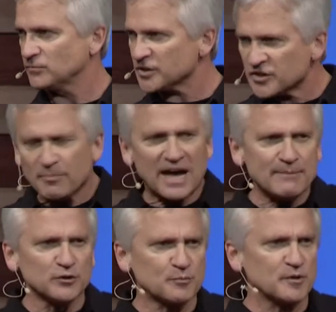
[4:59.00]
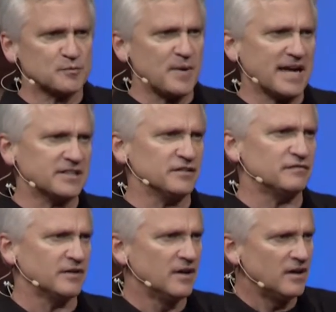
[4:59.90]
What's the Bible's
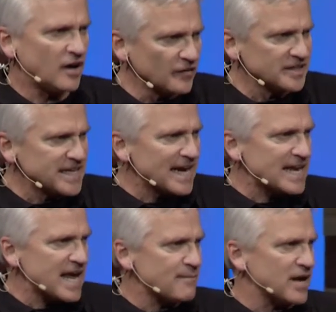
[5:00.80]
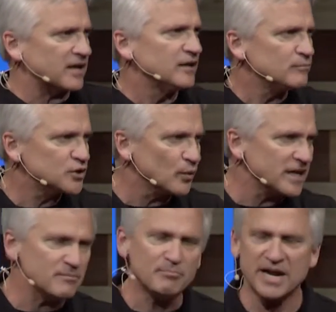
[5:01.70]
perspective on the dynamic
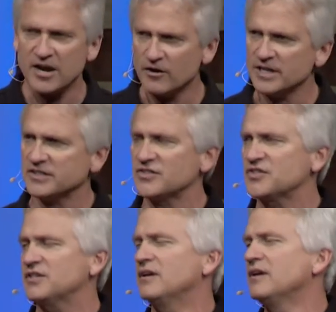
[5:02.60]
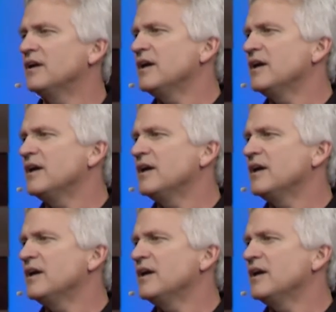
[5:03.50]
between parents